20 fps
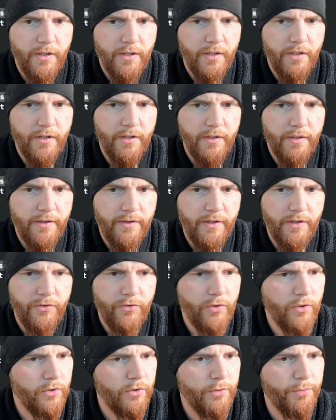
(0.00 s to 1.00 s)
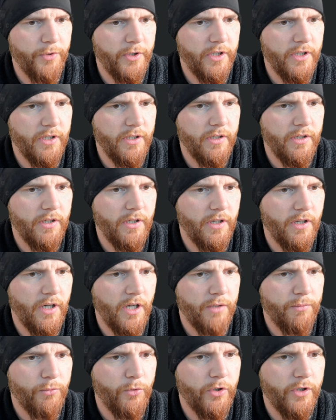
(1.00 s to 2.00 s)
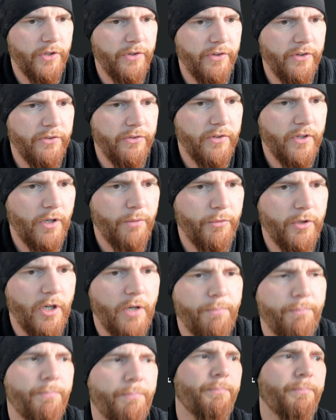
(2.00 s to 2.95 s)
And there's going to be a lot more in this coming up,